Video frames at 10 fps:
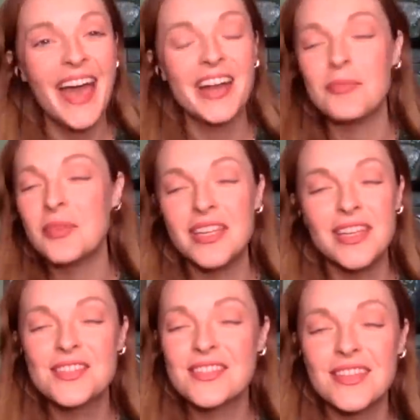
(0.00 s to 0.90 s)
I mean,
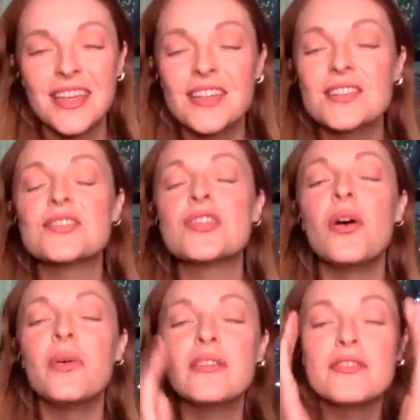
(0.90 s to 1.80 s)
he's
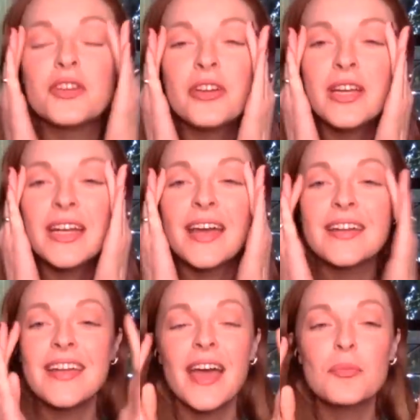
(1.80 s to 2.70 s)
so infuriating
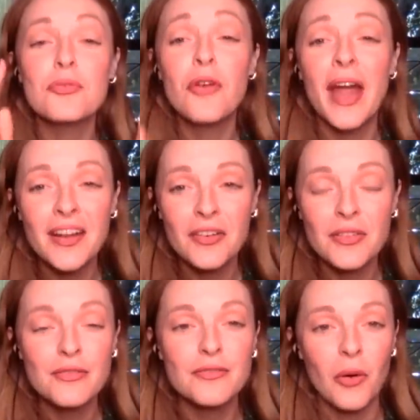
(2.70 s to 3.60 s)
and preying on
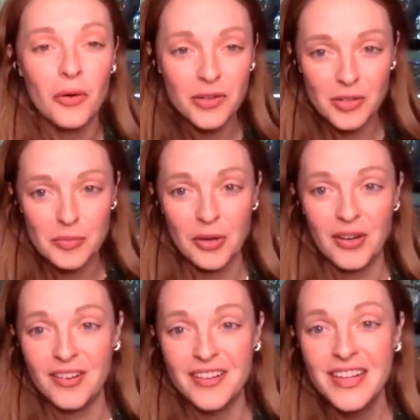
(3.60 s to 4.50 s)
the
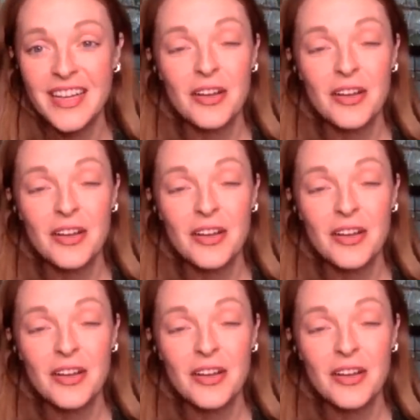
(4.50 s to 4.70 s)
vulnerable